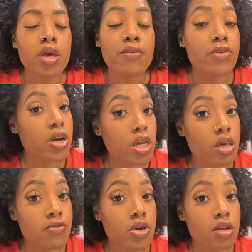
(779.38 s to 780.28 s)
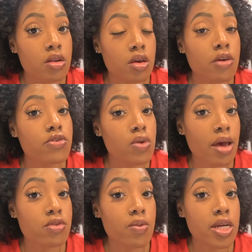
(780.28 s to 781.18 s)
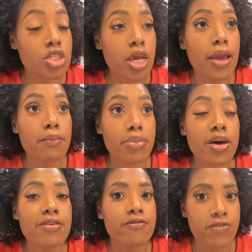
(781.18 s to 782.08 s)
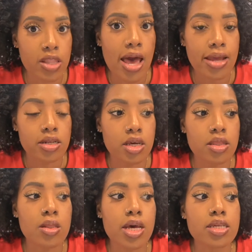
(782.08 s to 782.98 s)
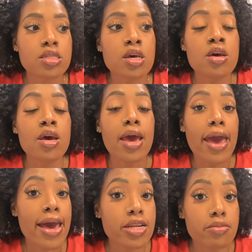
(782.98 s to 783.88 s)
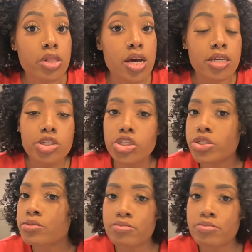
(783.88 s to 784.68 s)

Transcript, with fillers: very even if you have the right shade, but flat nonetheless. Adding blush